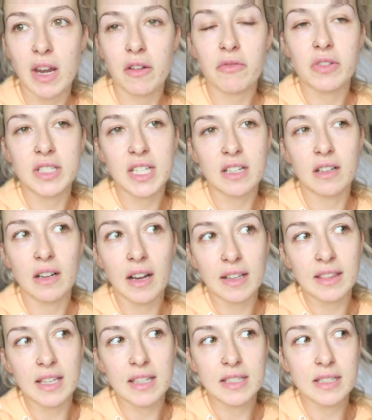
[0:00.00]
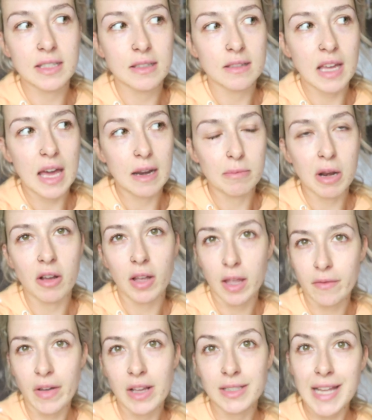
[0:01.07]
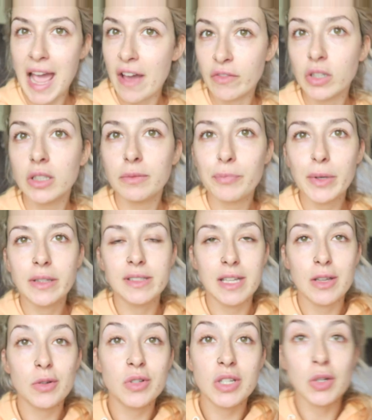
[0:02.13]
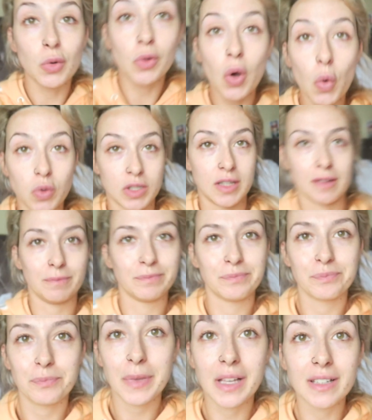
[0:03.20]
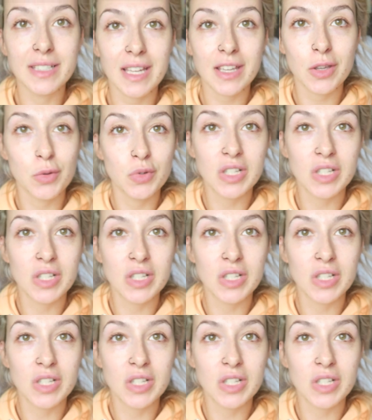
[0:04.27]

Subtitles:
I've been out for dinner like this at a blogging event ever because I usually don't go to them because I